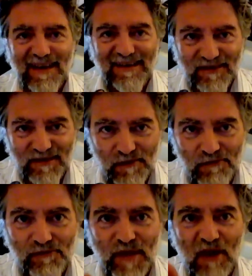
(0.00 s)
like
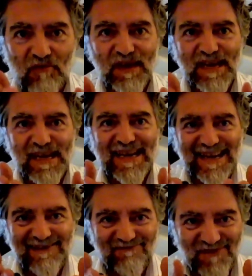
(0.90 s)
the very
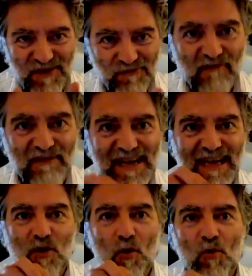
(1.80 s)

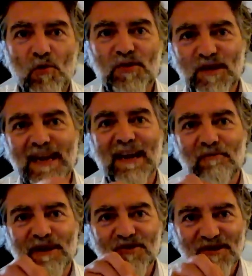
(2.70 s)
core
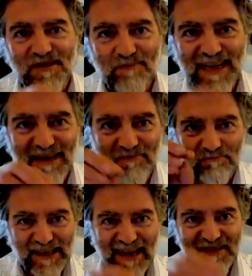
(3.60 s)
thing which has been
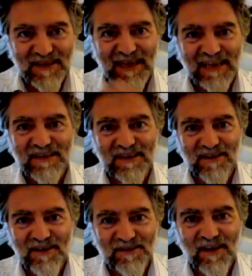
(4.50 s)
planted
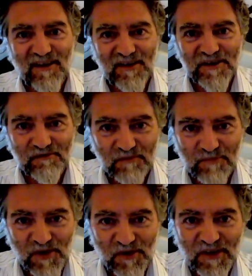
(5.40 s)
inside the heart of
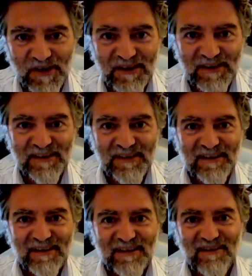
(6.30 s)
the book.
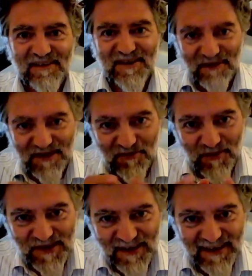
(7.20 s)
So it's
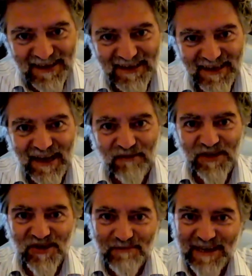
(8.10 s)
almost like this thing
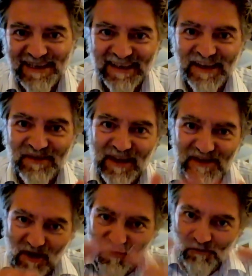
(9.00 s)
which has been
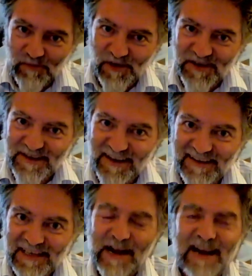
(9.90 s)
like the whole book's
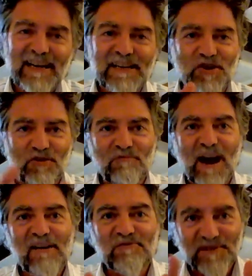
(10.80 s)
like this package
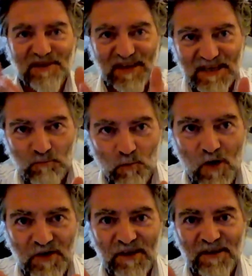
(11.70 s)
around this
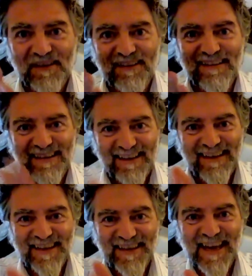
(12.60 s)
one
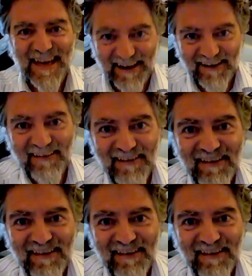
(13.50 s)
thing.